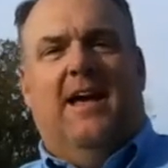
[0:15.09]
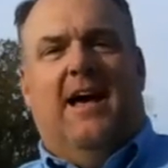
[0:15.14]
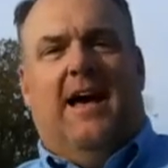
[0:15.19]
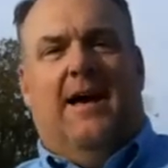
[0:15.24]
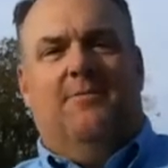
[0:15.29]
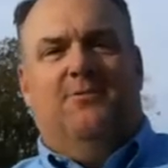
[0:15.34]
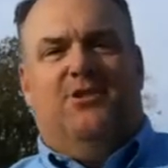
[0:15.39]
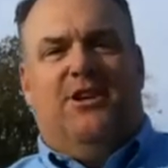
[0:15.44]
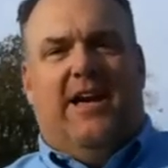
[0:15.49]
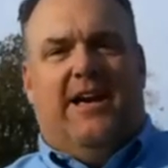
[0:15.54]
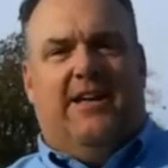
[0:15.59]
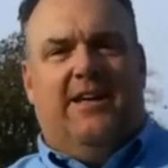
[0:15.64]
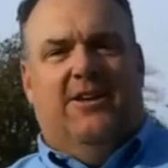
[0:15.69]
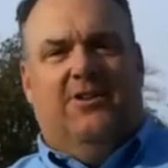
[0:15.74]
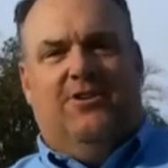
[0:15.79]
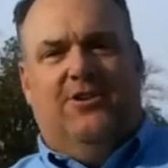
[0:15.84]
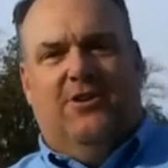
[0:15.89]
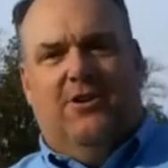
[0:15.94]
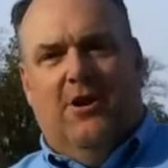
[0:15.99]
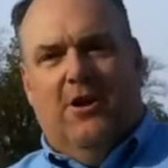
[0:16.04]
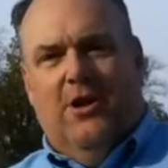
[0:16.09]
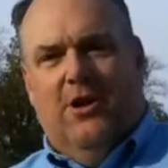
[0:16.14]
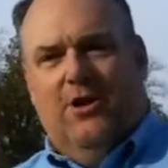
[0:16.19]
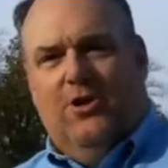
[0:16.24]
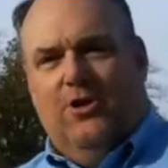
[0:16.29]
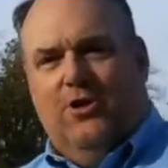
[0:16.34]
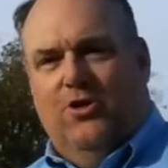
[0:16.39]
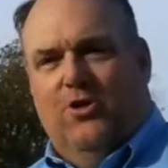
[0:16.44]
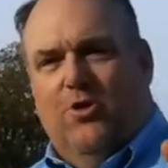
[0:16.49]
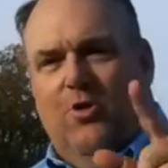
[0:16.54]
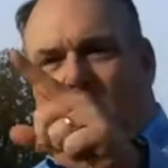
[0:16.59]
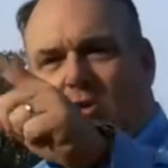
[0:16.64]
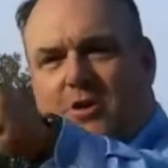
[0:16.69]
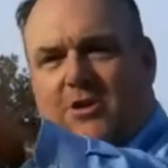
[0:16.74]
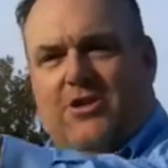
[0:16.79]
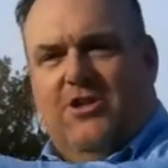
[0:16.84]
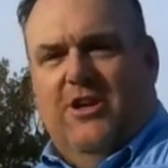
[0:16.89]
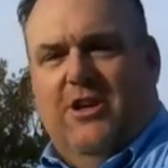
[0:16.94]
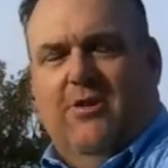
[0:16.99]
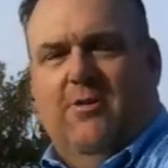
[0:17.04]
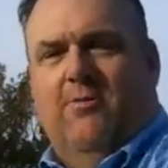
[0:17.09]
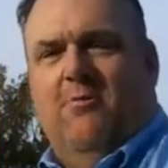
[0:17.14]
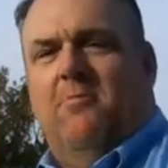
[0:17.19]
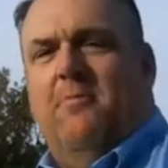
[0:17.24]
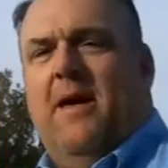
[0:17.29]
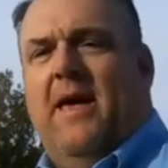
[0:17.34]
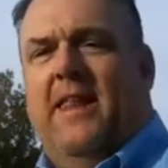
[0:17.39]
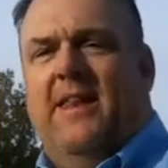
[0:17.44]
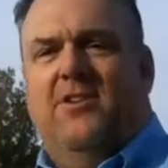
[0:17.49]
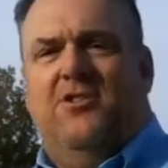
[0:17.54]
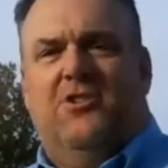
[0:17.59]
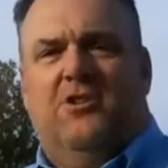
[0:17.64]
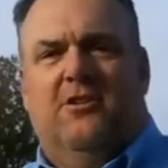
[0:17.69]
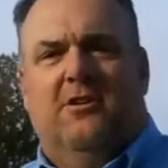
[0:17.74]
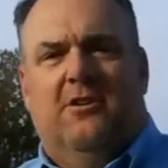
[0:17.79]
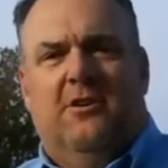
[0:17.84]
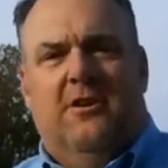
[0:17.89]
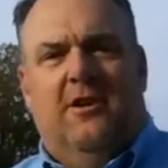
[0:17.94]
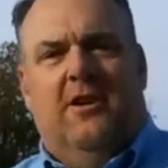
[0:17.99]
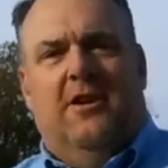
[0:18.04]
I'm Jack Hunter, your General Manager,